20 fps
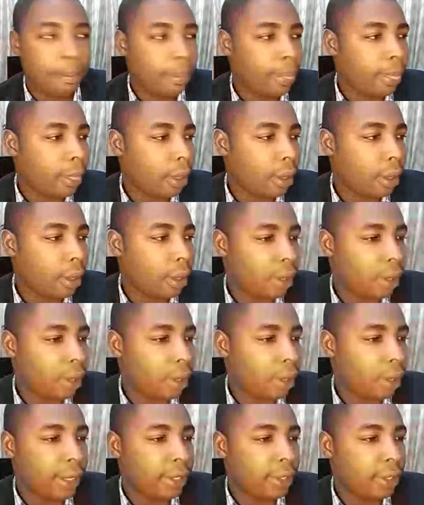the
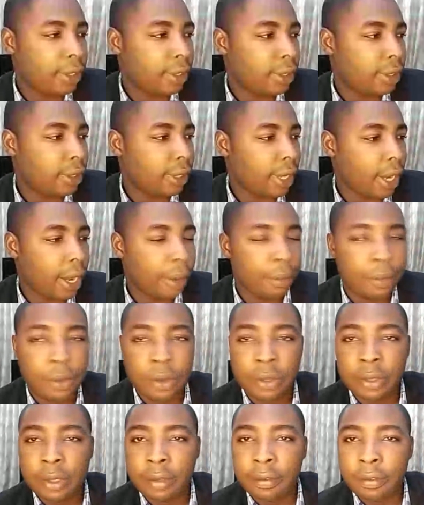device I'm
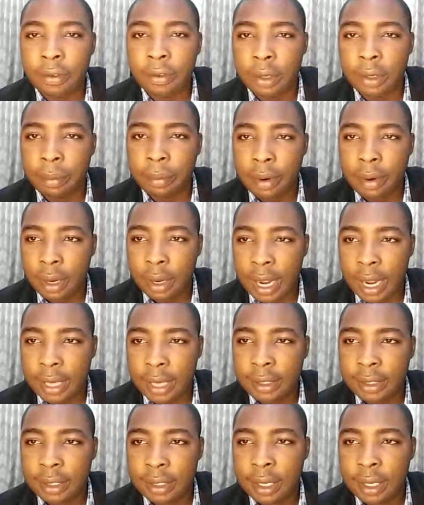using for the
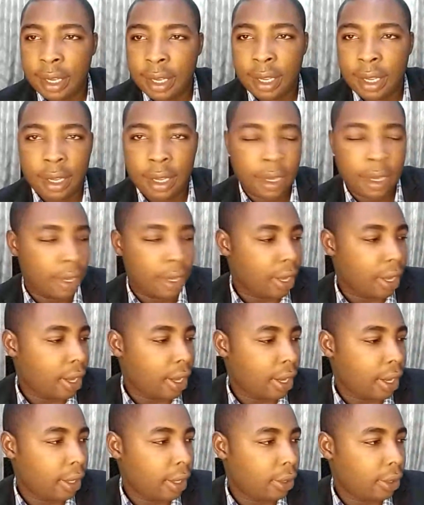broadcast
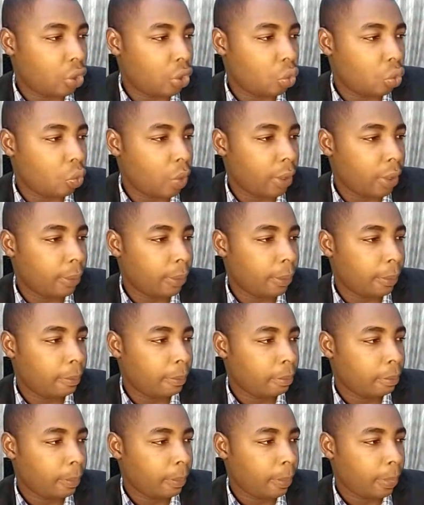this way.
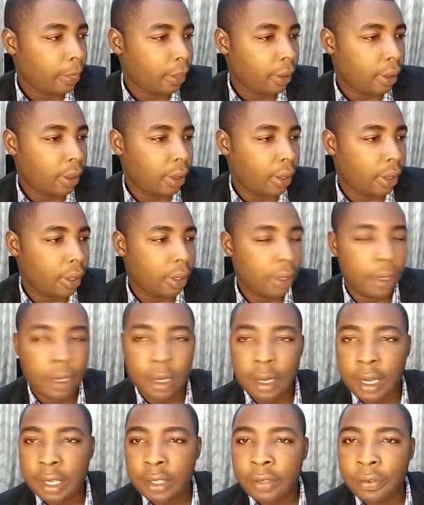In the
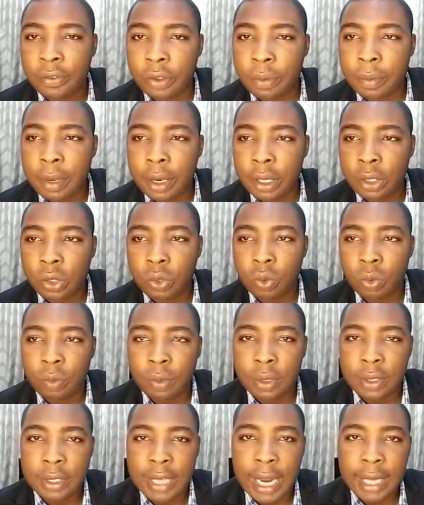next few minutes, we'll be
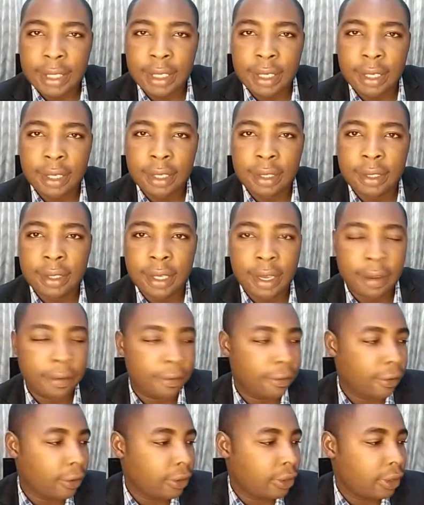starting this
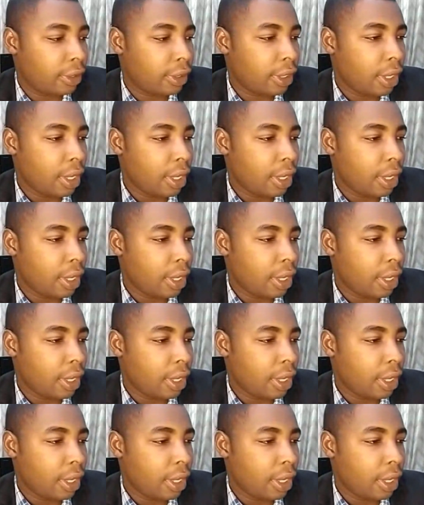first